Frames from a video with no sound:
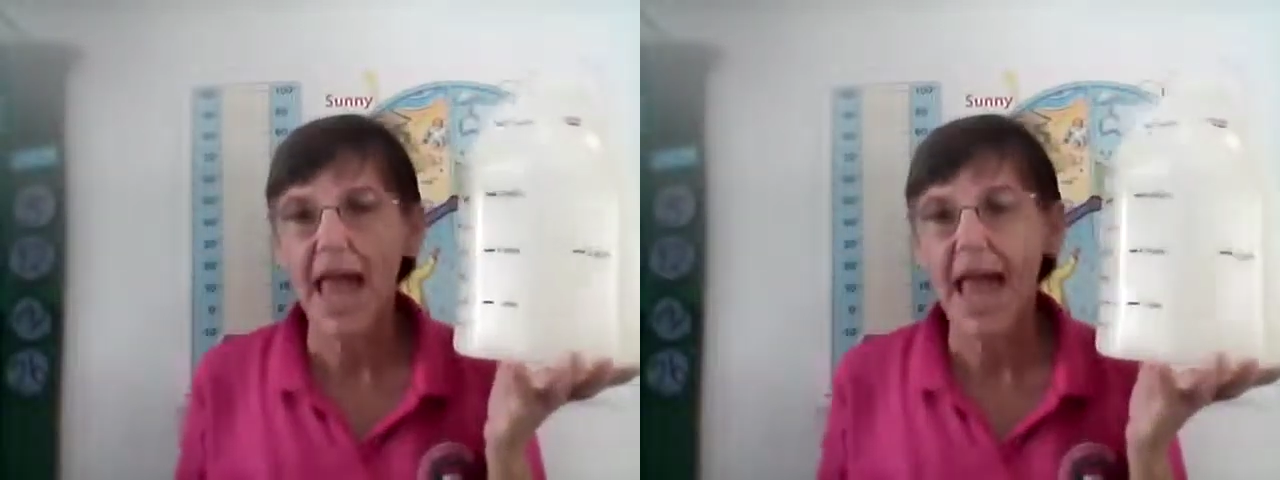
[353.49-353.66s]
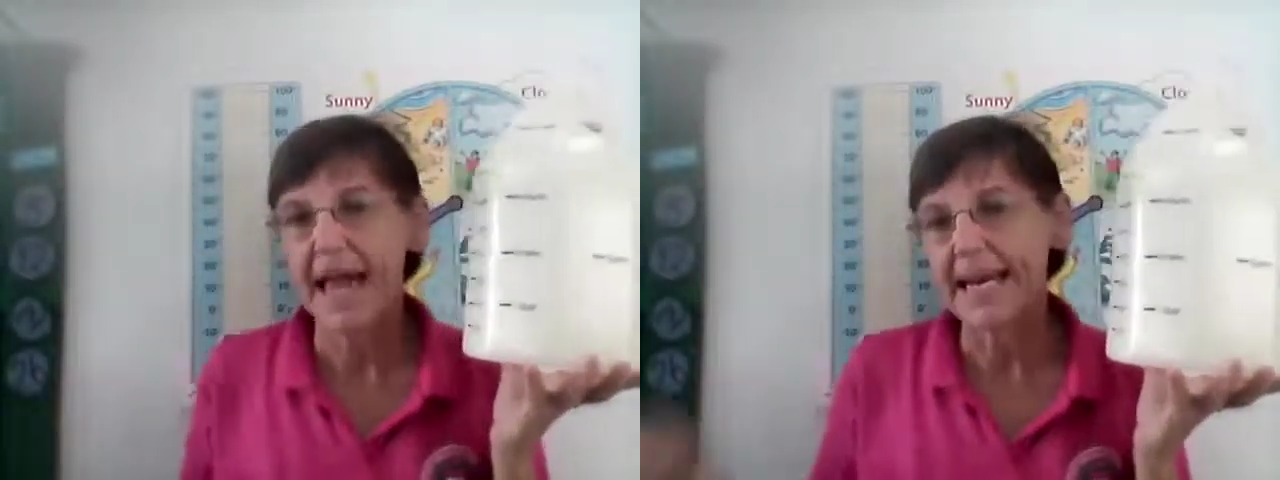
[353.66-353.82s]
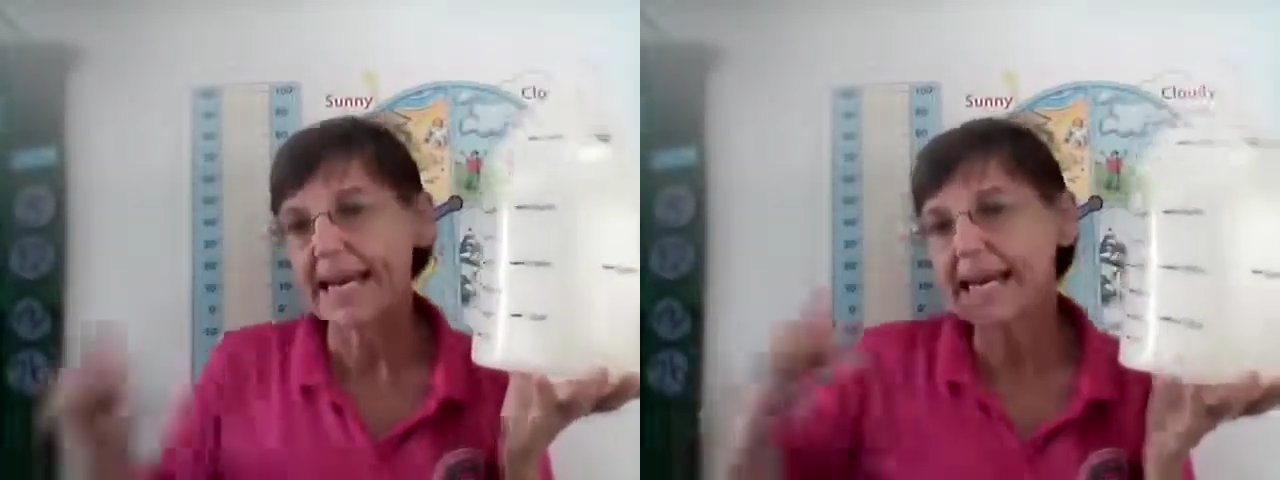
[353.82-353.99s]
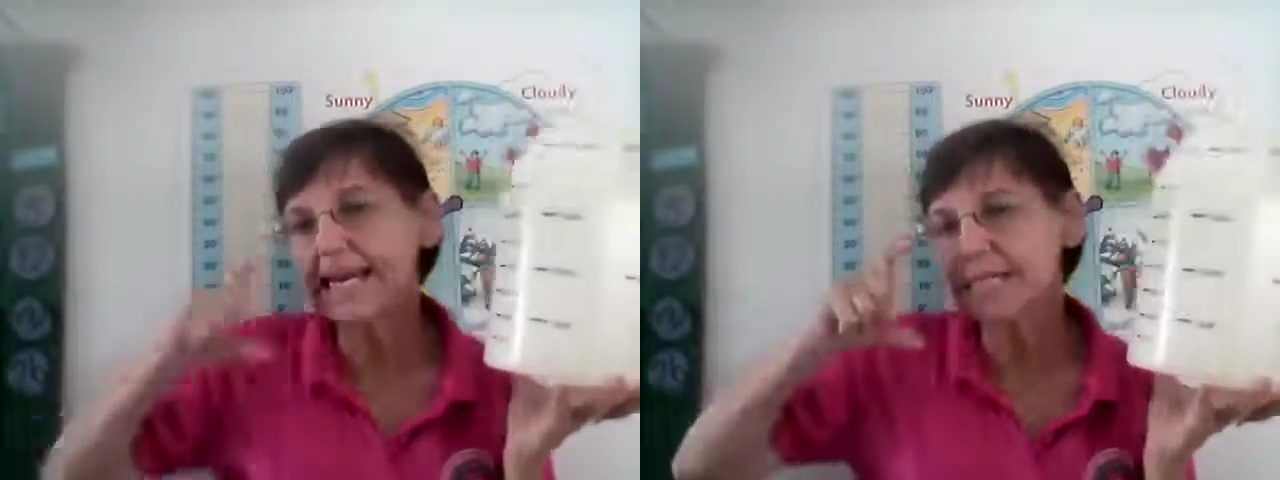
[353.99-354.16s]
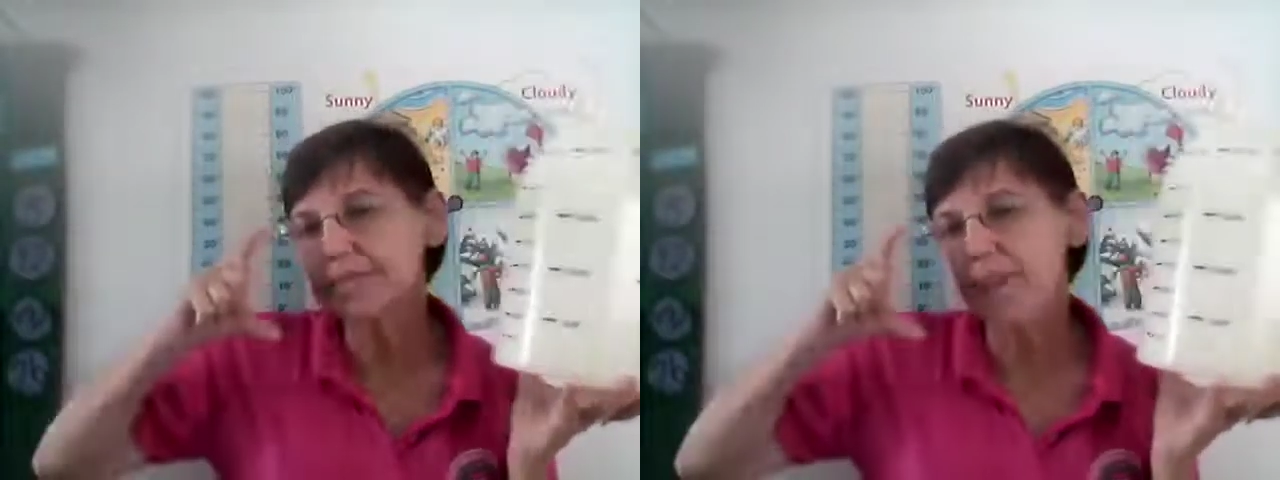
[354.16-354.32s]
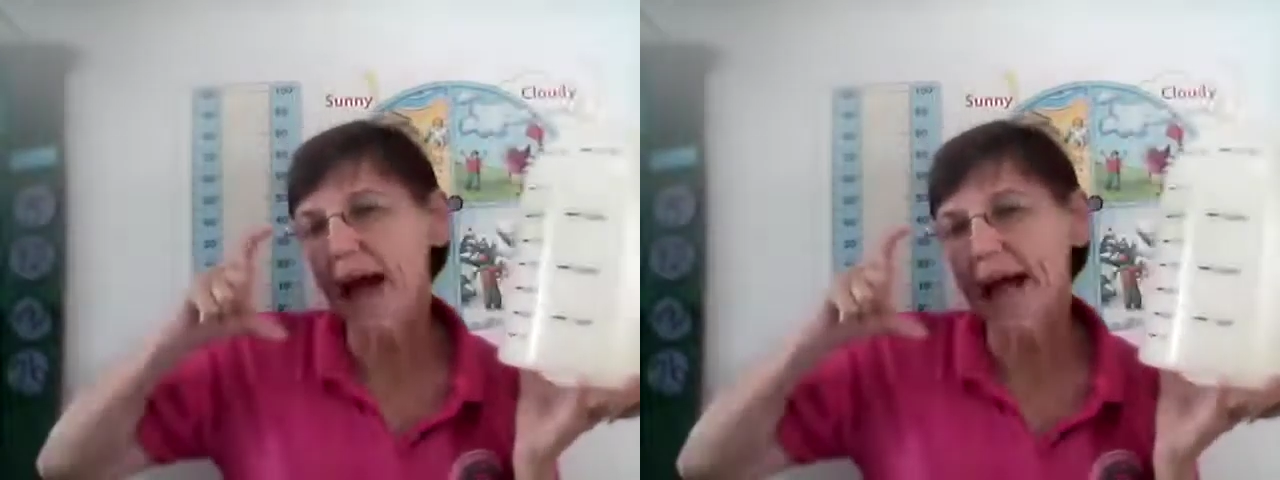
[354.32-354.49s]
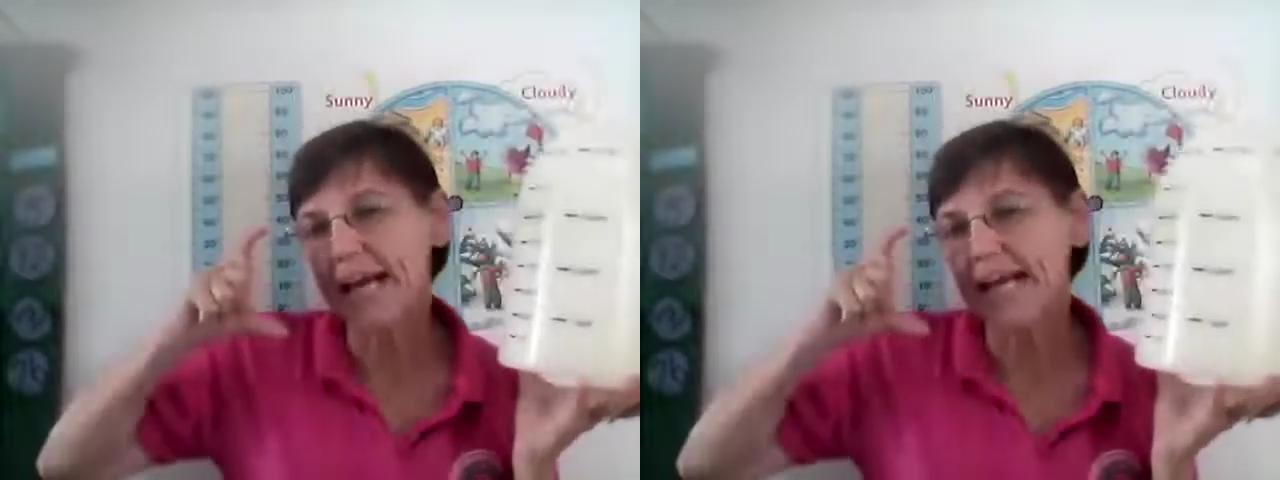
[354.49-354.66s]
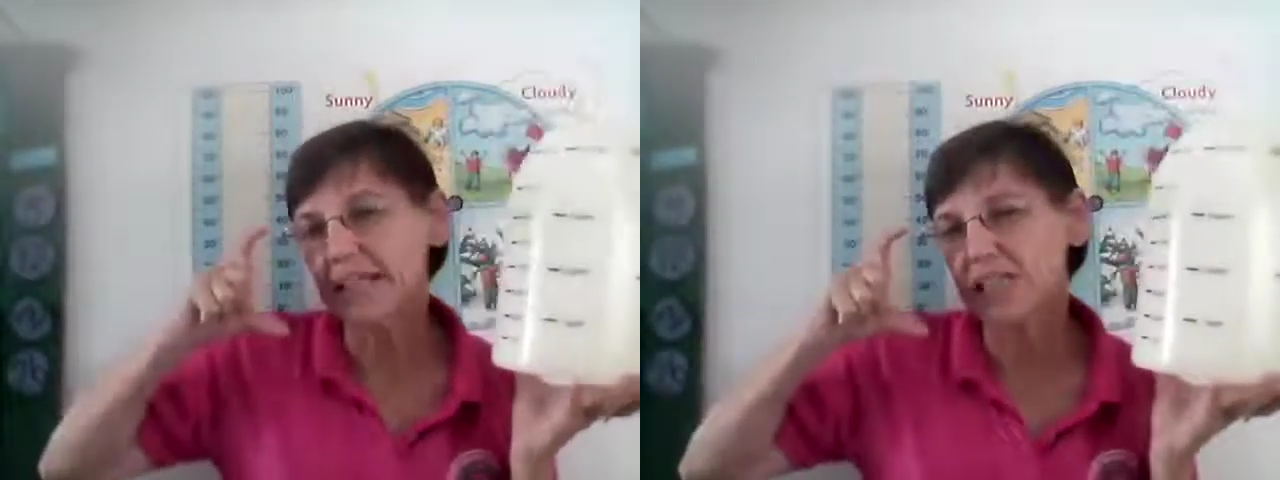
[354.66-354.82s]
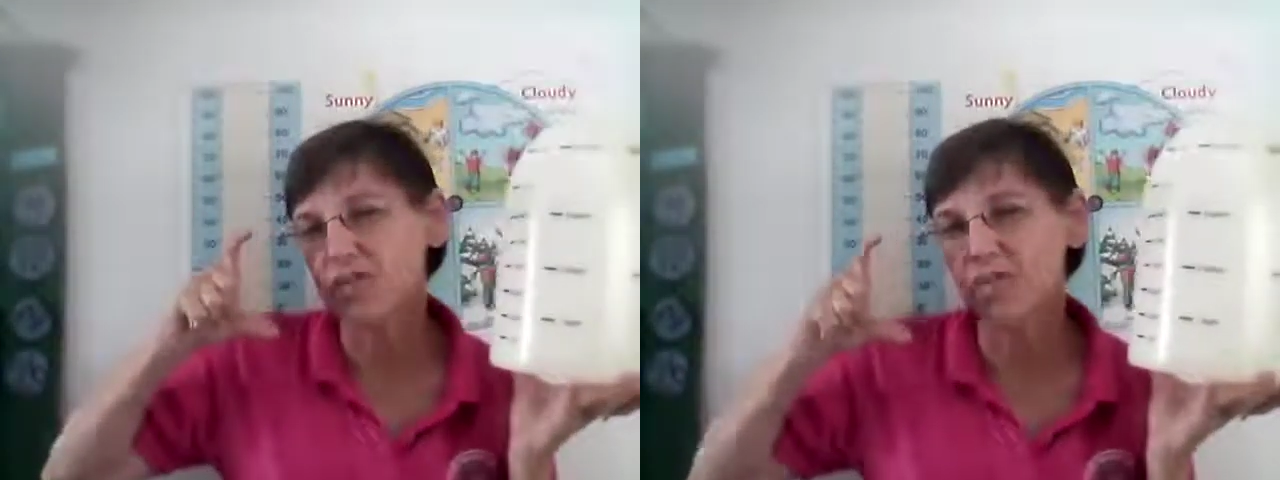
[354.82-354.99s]
And each
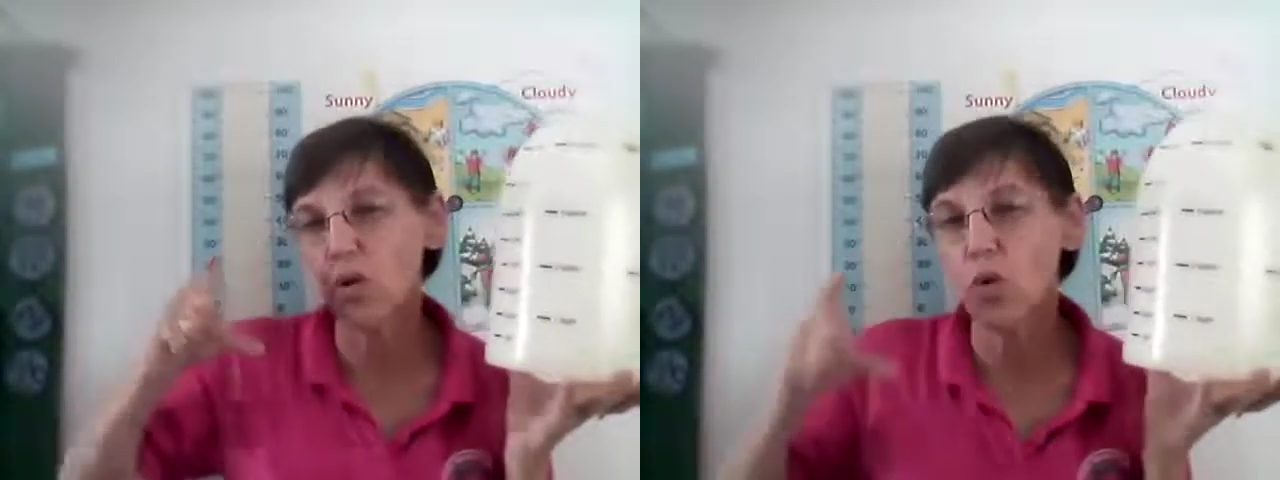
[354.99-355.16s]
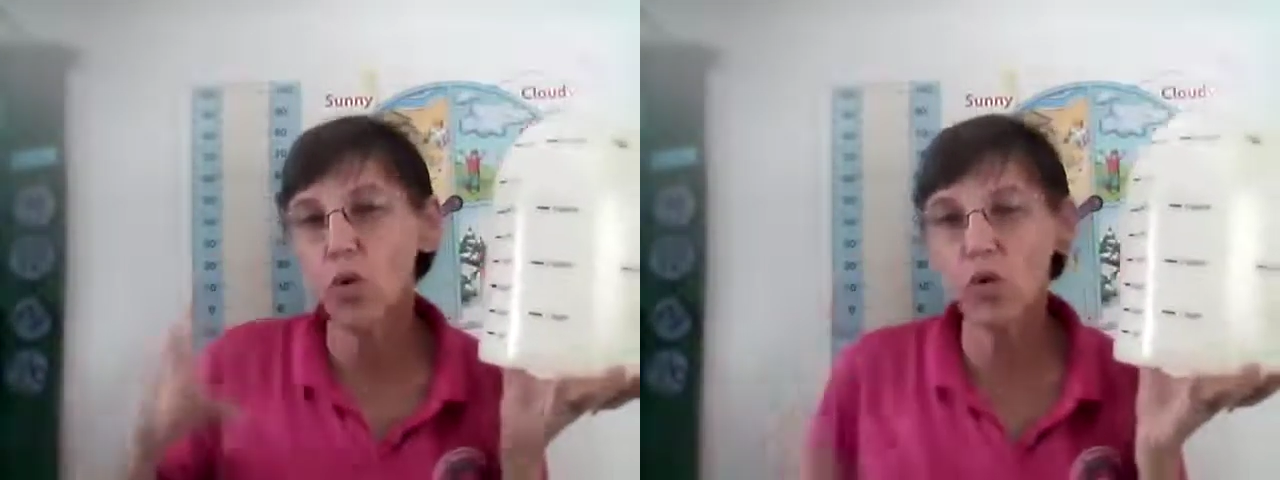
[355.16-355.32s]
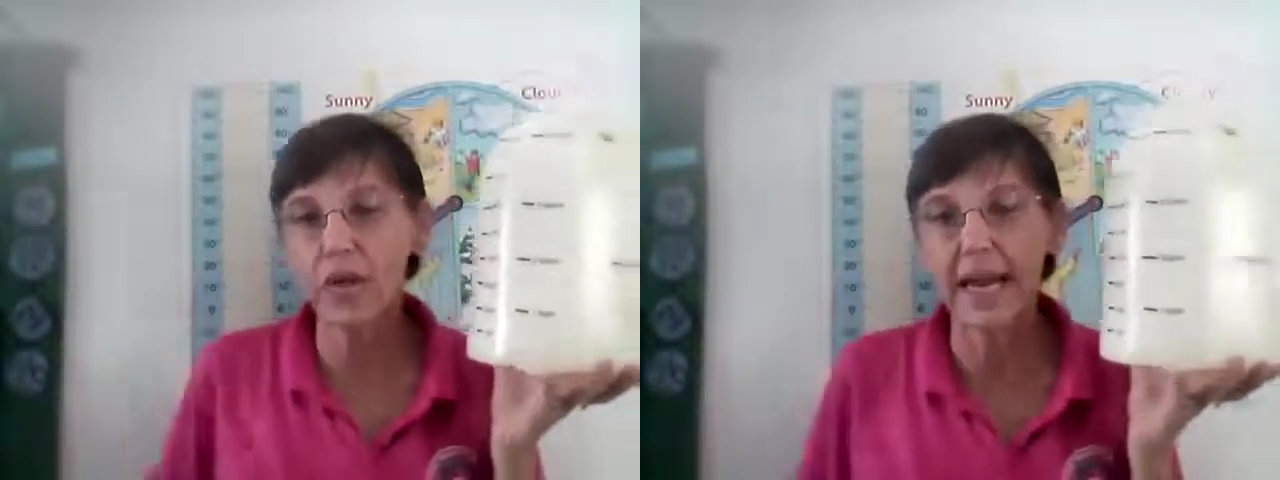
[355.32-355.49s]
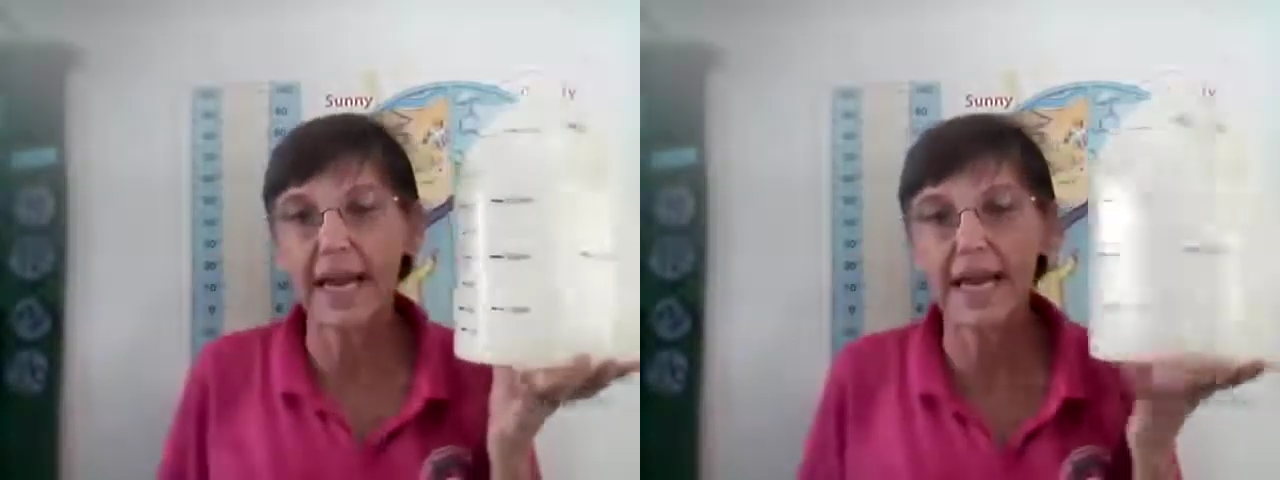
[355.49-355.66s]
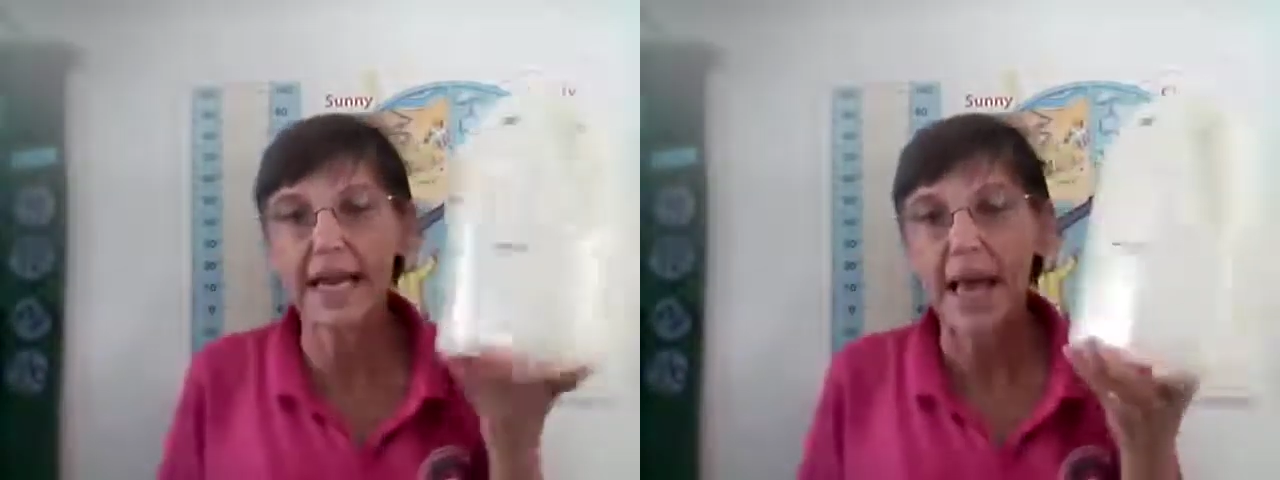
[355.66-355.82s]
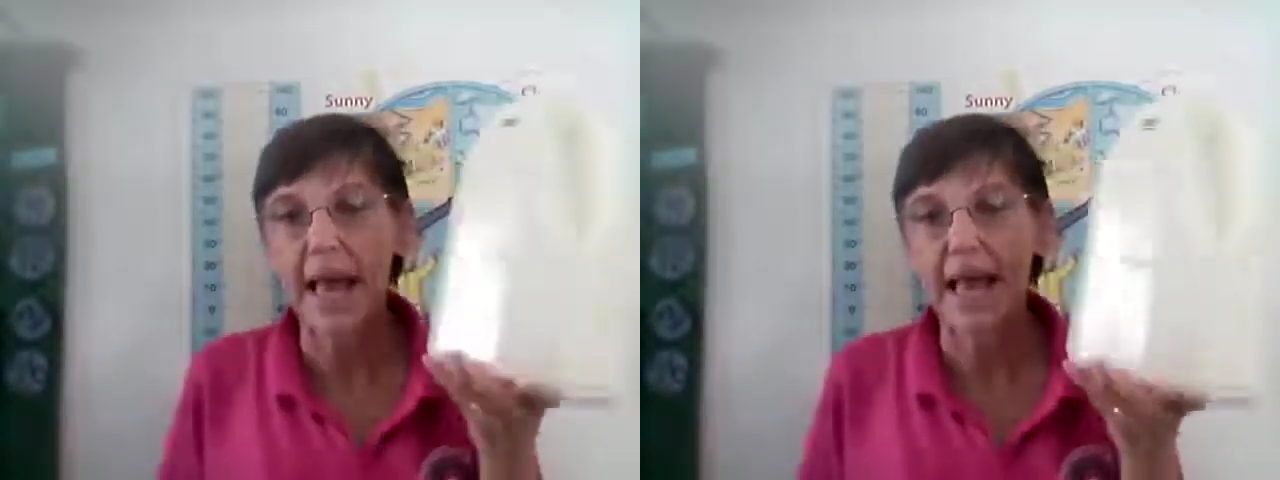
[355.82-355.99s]
package of Kool-Aid